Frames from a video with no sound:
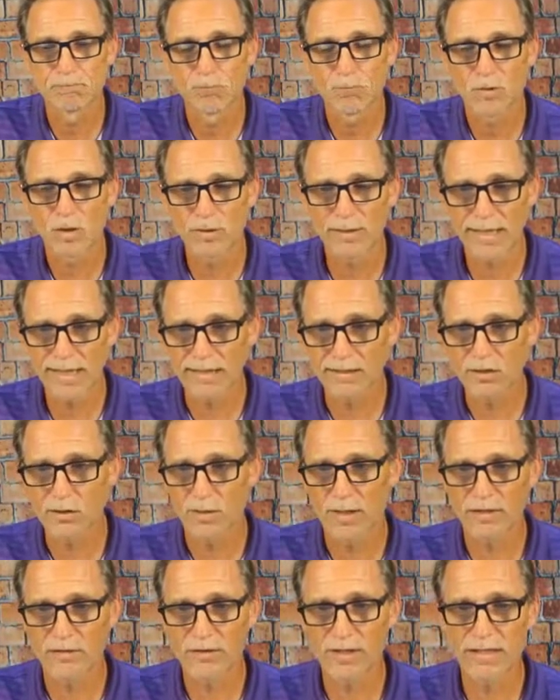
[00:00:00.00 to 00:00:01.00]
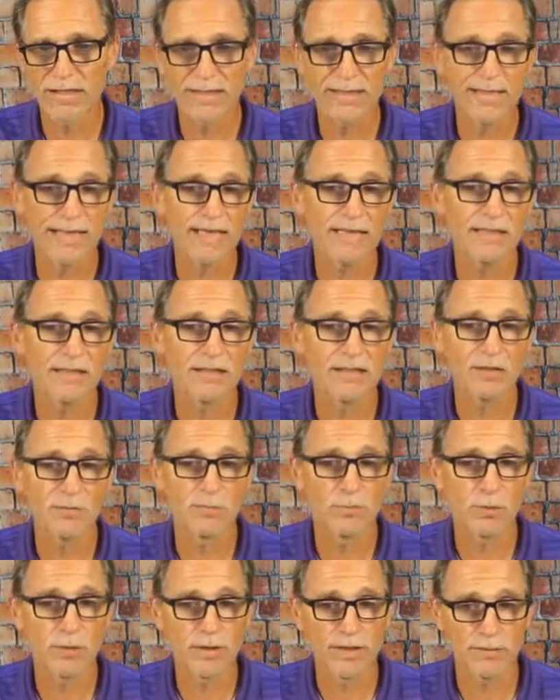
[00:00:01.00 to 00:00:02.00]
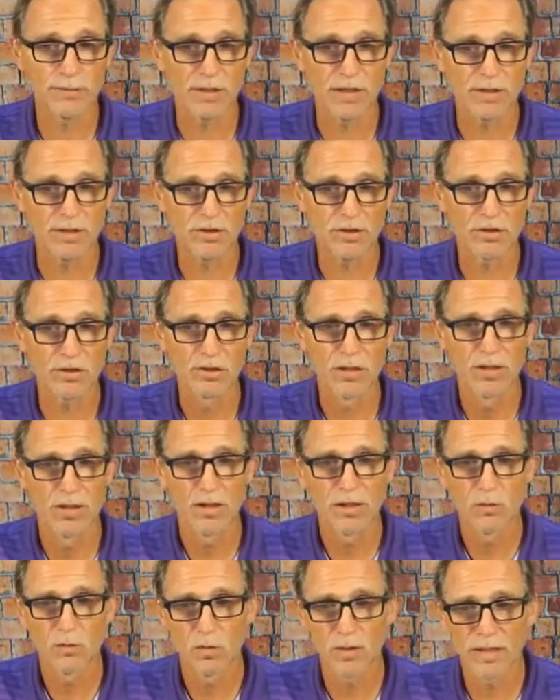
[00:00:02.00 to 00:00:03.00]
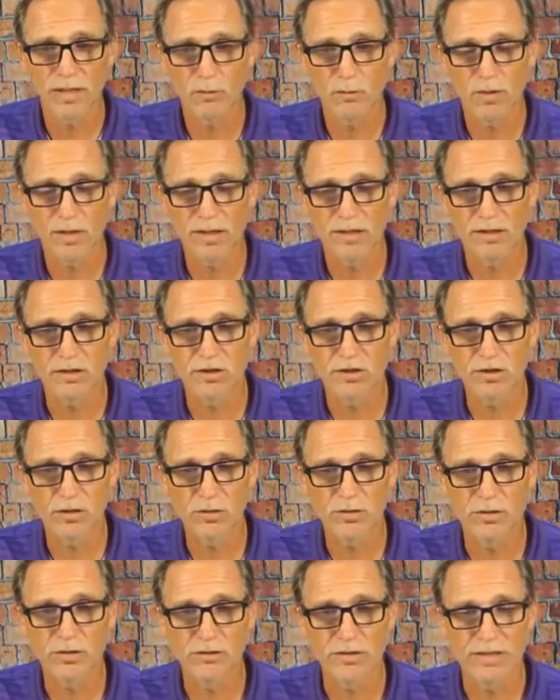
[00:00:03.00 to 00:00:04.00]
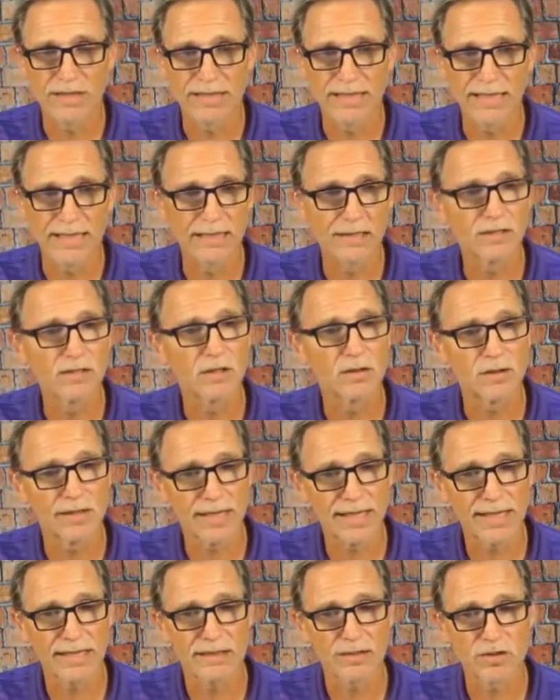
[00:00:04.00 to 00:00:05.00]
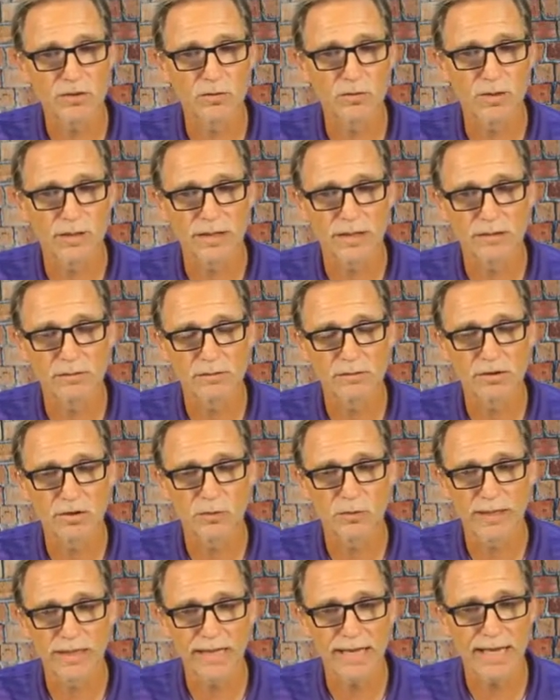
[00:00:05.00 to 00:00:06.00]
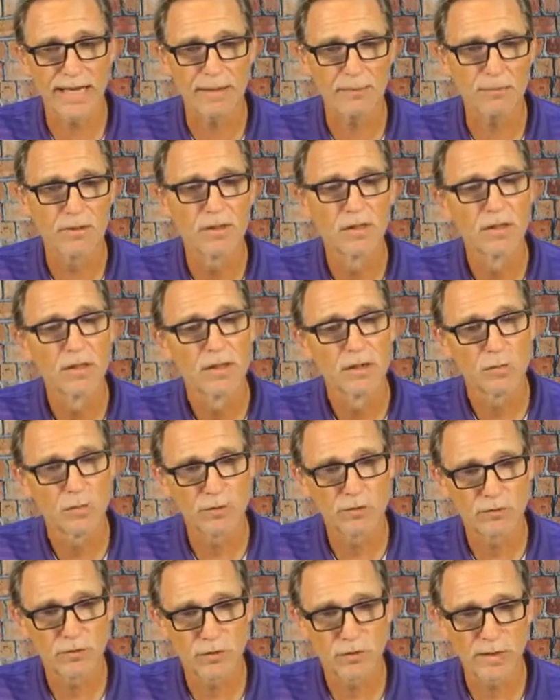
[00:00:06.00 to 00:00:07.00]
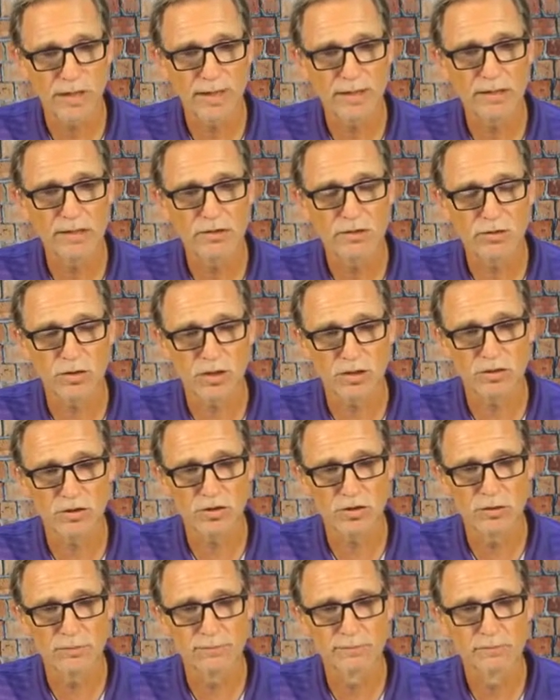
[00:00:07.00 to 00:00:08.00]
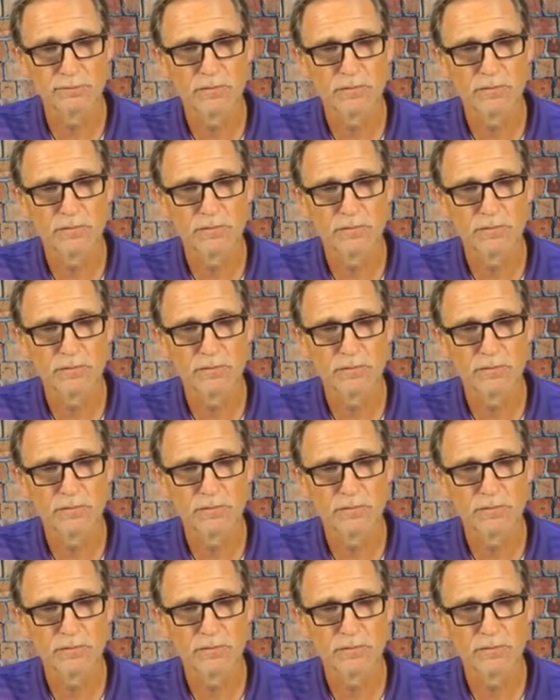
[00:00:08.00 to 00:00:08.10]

Okay, so I think that is pretty much what I wanted to show you today. So again, to recap, we've created a structure.